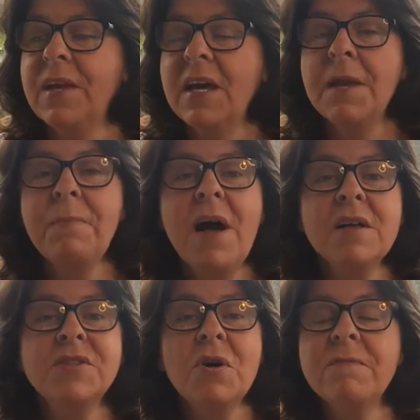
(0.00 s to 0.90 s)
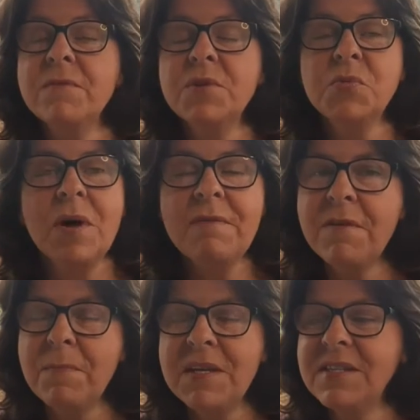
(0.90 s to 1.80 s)
and Passover was one of the
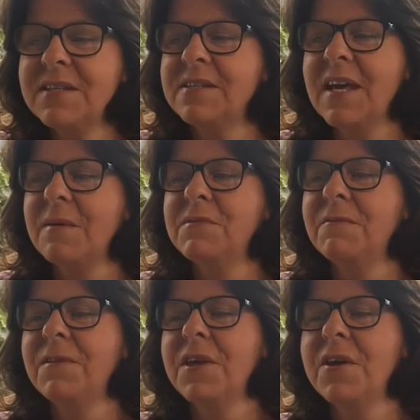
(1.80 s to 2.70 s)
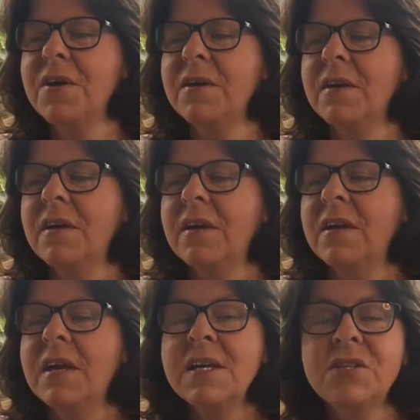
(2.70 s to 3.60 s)
busiest times of the year.
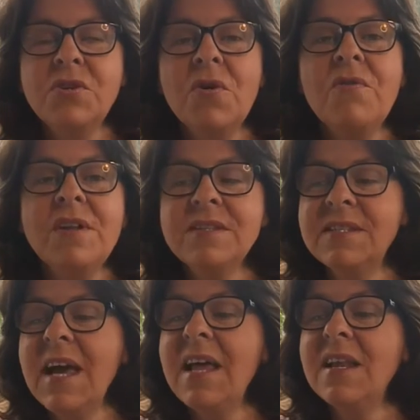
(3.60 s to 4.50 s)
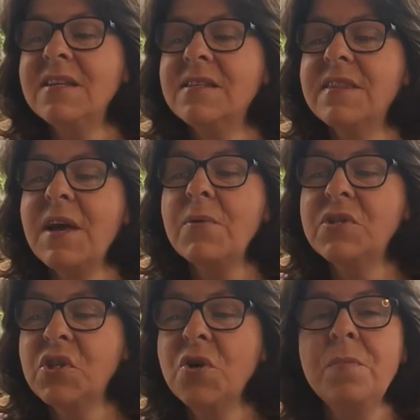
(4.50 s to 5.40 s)
Historians tell us that there were
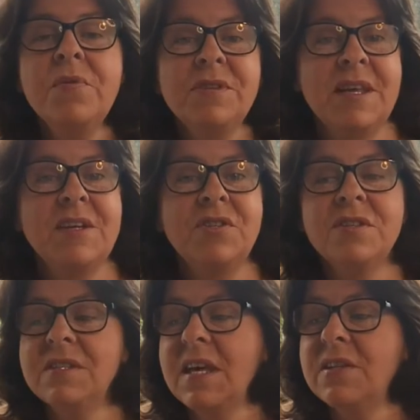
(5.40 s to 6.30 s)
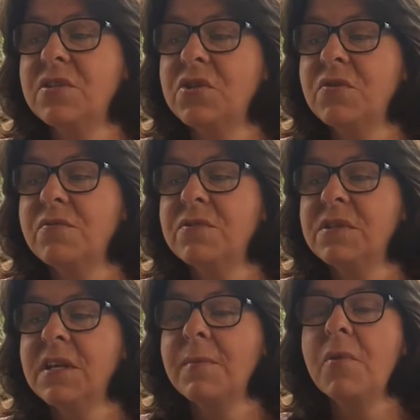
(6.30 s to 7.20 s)
2 processions into
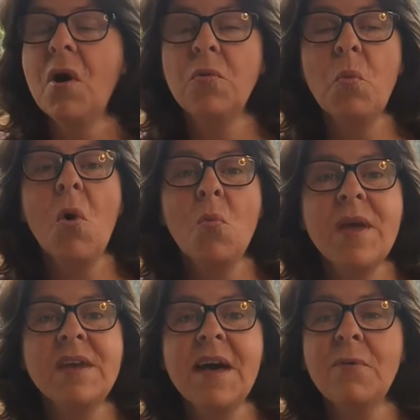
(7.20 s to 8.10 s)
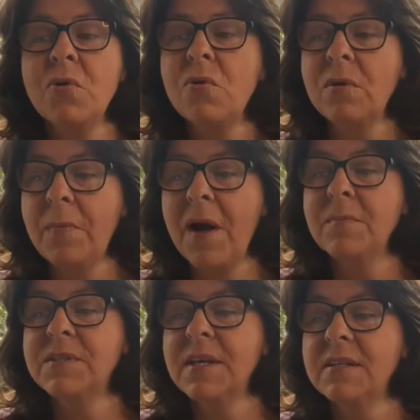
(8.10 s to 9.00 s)
Jerusalem on what we now call Palm
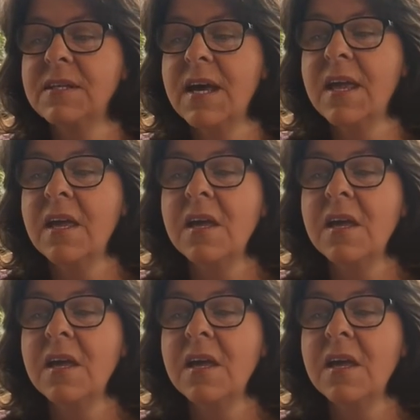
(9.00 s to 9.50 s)
Sunday,